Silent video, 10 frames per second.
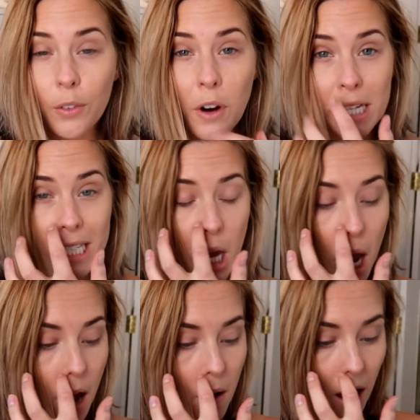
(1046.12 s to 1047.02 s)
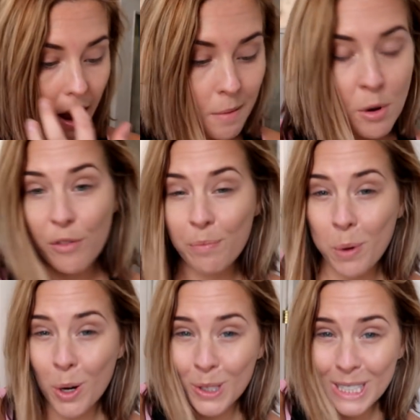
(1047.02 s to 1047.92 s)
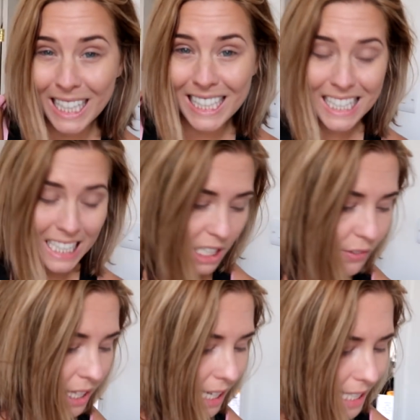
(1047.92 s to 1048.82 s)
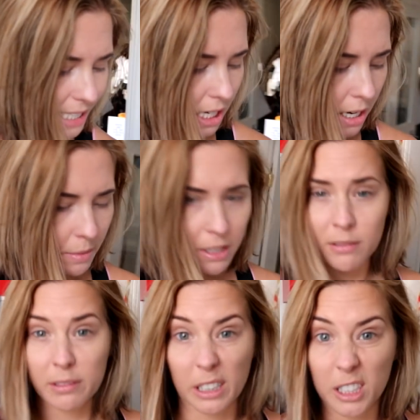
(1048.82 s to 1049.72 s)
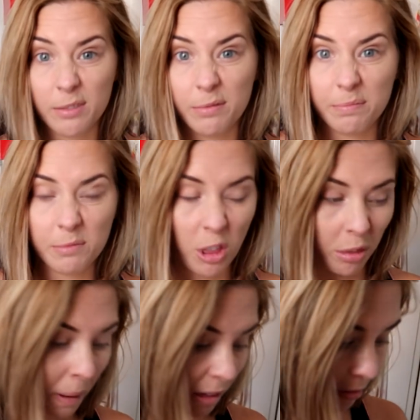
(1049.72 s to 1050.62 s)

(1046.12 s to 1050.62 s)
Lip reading: Righty-ho, I'm off pole dancing for the last time in about